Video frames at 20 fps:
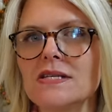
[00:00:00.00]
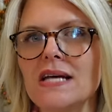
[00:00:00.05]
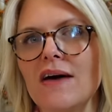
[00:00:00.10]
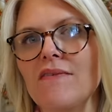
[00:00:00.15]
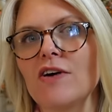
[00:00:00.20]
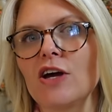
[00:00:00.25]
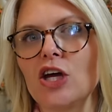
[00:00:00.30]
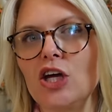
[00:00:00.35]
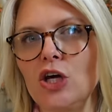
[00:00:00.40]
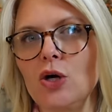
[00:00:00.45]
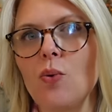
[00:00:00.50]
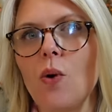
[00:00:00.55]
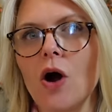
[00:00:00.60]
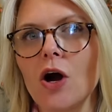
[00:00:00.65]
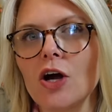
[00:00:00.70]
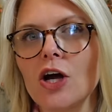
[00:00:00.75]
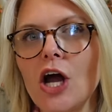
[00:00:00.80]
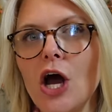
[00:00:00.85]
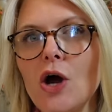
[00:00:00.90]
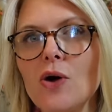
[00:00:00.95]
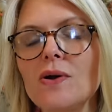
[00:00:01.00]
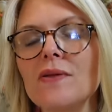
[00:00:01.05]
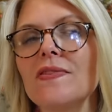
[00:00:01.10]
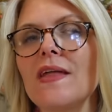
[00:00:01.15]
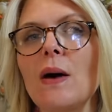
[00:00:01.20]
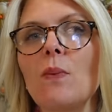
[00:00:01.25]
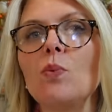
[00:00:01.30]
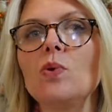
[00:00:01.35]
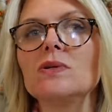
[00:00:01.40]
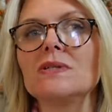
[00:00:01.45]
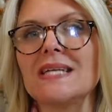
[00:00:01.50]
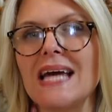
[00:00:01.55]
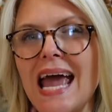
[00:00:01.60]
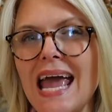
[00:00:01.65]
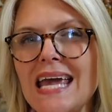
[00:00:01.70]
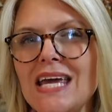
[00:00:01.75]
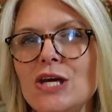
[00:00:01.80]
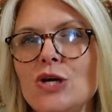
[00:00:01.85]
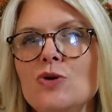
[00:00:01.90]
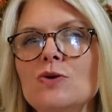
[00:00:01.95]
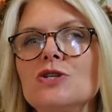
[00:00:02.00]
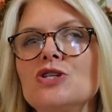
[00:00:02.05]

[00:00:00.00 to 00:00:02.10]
have a QR code that will take you